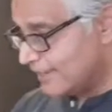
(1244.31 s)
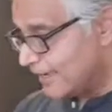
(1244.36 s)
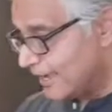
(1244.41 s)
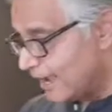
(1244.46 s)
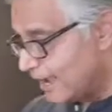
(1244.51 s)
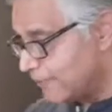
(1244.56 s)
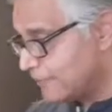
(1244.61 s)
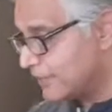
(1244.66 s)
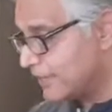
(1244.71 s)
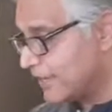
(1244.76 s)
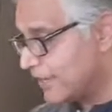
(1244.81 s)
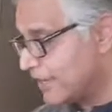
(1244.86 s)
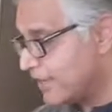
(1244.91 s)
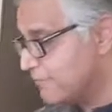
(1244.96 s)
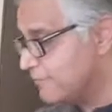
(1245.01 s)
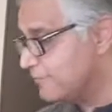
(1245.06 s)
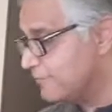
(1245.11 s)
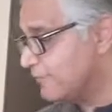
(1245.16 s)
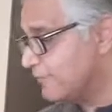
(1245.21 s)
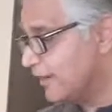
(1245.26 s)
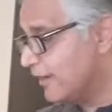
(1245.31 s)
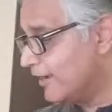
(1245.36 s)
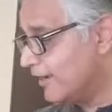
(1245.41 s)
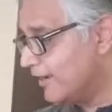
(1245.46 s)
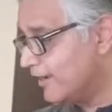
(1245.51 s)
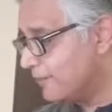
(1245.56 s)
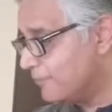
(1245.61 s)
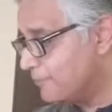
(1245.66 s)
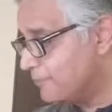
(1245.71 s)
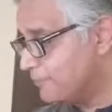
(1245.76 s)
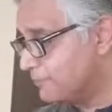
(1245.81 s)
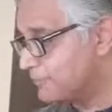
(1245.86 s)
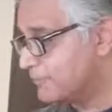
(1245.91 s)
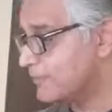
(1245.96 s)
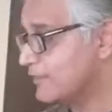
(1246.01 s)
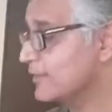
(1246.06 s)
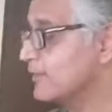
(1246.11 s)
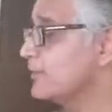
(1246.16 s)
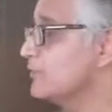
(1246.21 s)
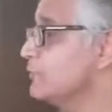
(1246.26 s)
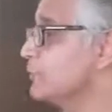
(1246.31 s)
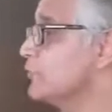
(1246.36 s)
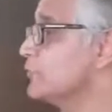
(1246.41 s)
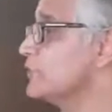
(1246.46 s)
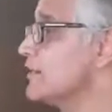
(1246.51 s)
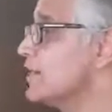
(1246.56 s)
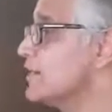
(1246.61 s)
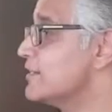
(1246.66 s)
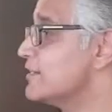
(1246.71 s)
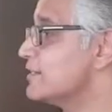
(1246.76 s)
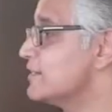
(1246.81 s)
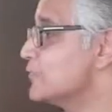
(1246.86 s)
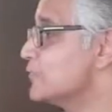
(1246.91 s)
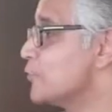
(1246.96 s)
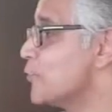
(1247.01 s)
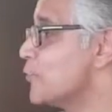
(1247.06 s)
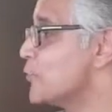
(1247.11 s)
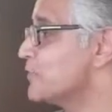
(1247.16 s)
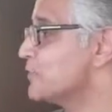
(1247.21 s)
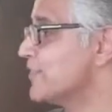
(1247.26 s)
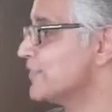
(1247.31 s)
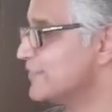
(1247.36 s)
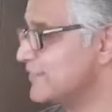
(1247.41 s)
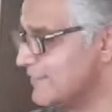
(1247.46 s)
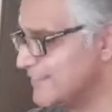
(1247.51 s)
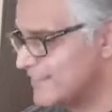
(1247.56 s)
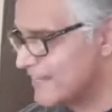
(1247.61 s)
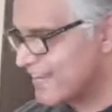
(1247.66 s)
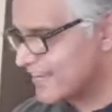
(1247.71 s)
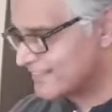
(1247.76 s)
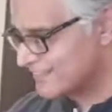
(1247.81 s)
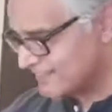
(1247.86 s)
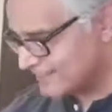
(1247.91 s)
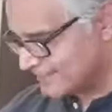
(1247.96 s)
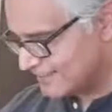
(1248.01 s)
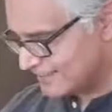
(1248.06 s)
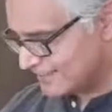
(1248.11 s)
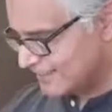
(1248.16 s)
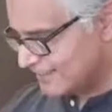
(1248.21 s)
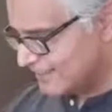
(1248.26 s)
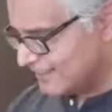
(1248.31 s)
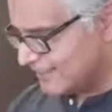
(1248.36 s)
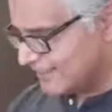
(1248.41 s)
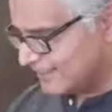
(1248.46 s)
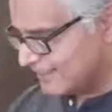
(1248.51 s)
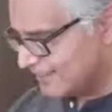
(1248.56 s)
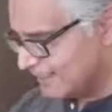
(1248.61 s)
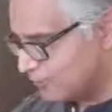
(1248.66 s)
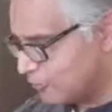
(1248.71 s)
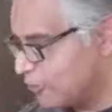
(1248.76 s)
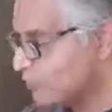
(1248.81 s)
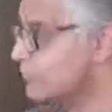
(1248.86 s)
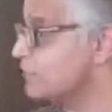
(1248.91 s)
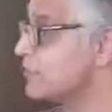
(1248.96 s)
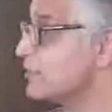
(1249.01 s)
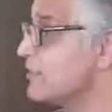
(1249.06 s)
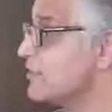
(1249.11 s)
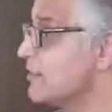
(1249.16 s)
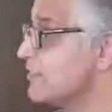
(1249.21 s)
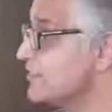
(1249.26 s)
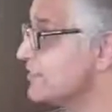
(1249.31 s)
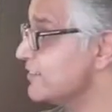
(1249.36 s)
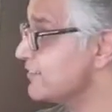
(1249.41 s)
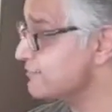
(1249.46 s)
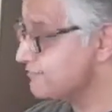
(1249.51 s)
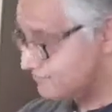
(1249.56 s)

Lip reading: I became, because I had strong South Indian accent, they called me Madrasi,